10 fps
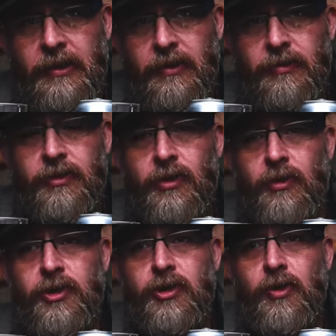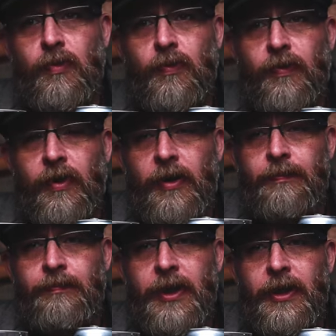this is also
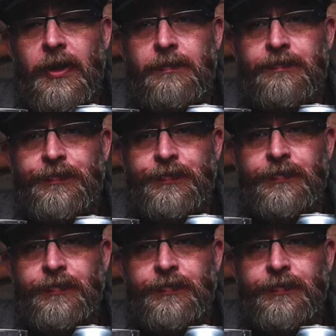from